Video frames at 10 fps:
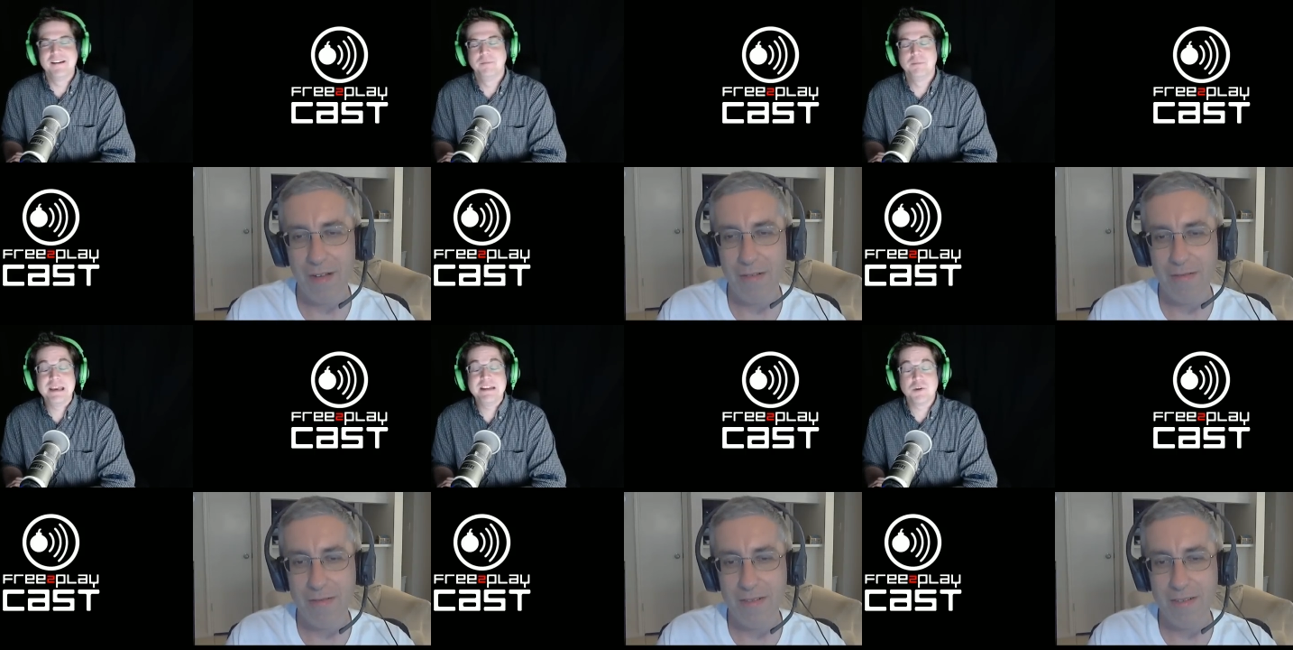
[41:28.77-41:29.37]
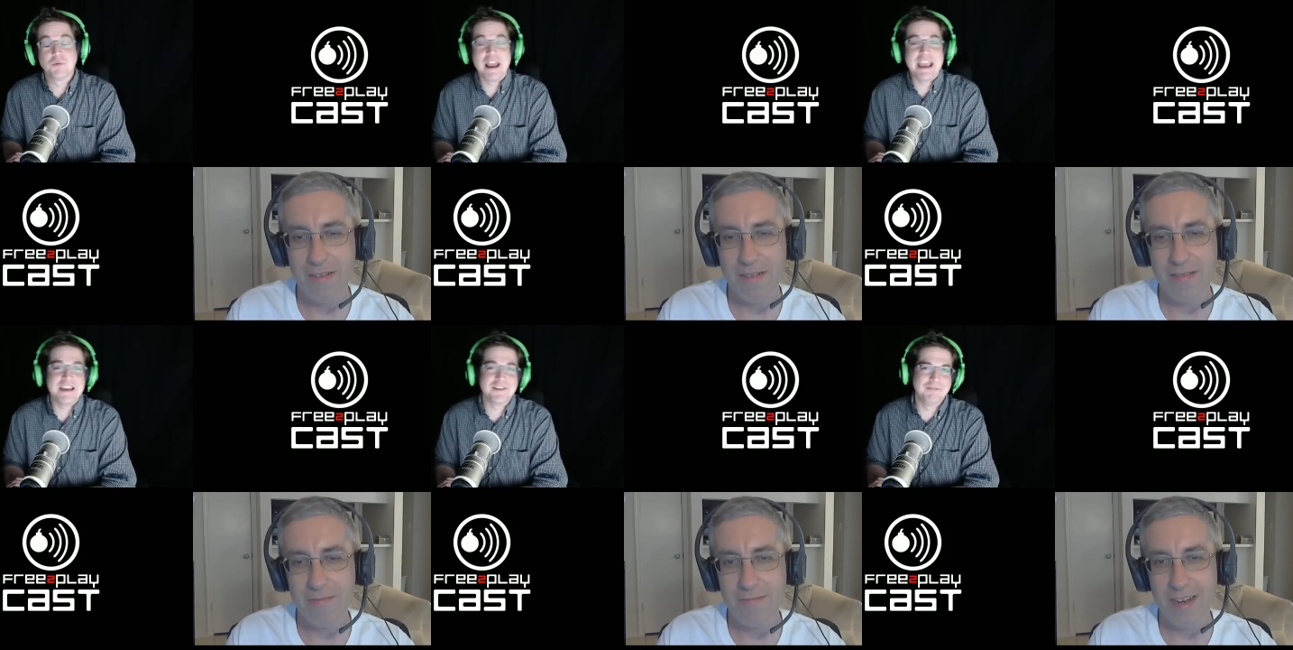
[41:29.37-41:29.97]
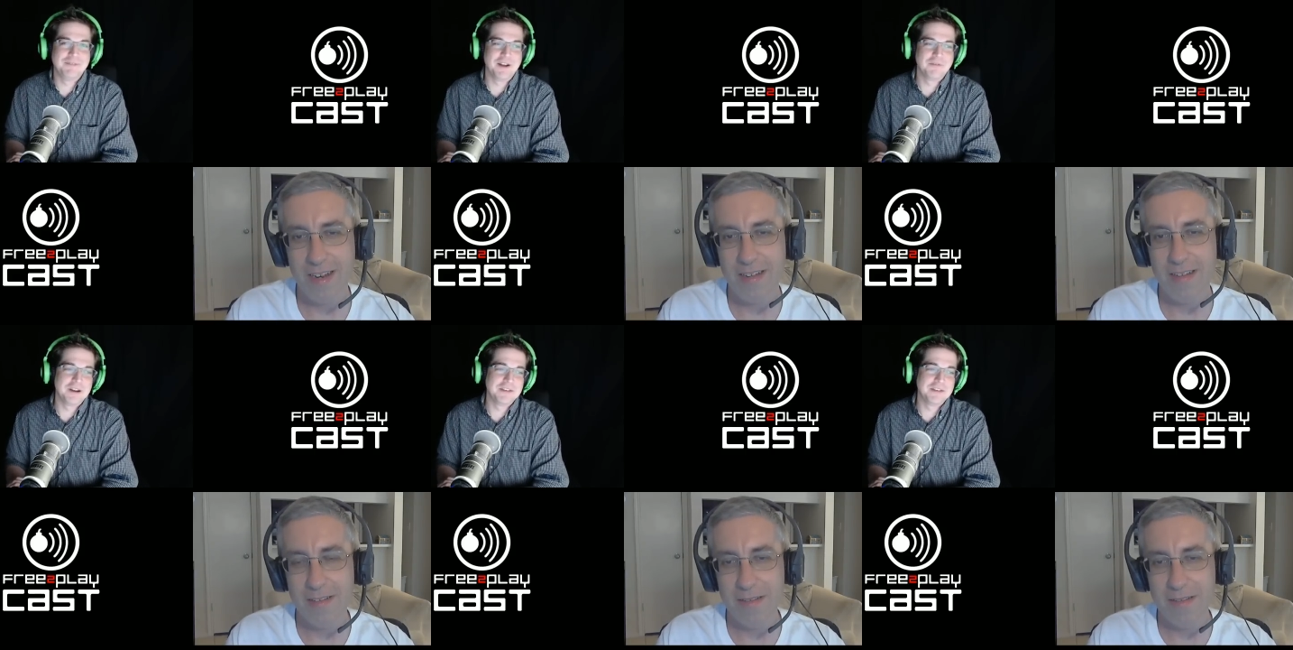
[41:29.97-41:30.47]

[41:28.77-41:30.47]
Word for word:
Speaker 1: mid raid on Final Fantasy